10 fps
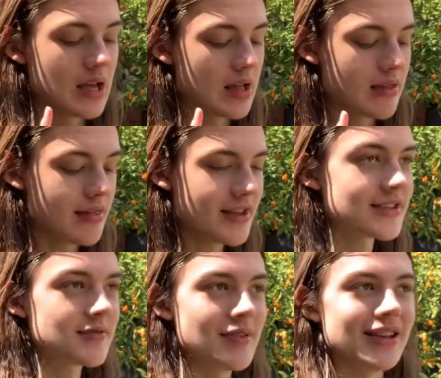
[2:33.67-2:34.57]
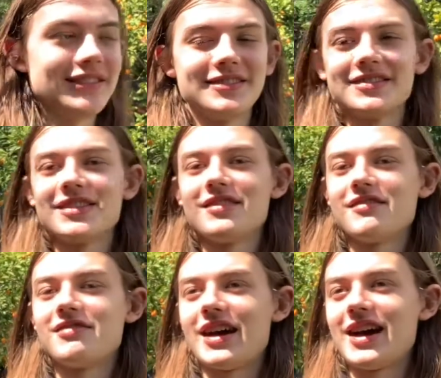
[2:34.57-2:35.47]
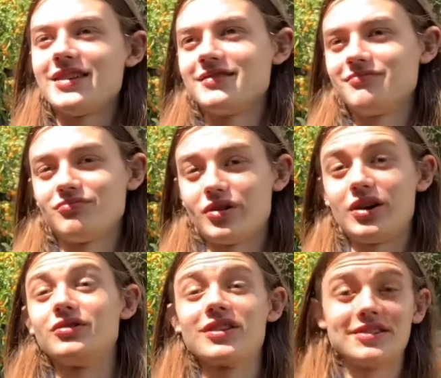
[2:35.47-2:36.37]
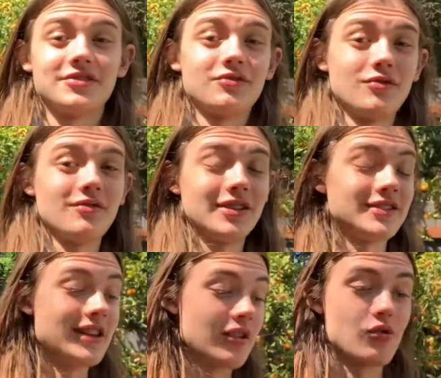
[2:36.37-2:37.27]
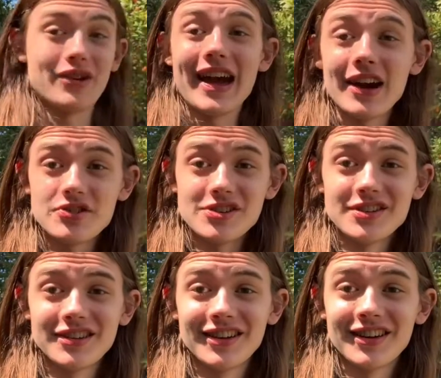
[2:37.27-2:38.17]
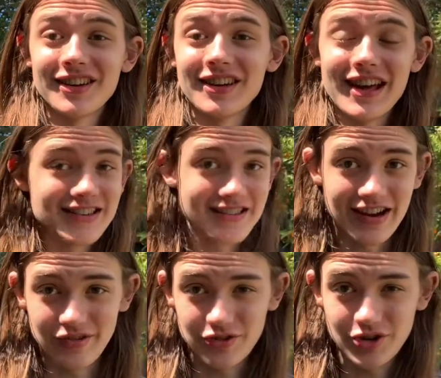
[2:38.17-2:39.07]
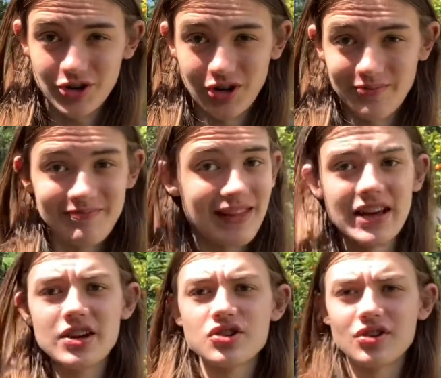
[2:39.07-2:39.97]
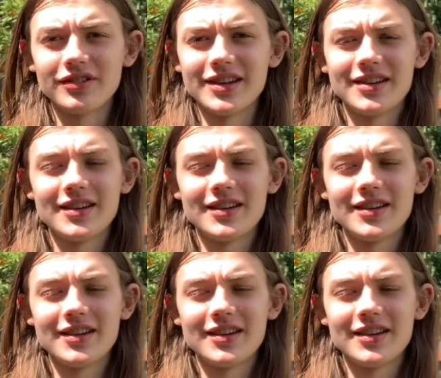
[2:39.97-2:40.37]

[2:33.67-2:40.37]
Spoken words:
This means that, well, because it's now your reaction, it's not your turn. Additionally,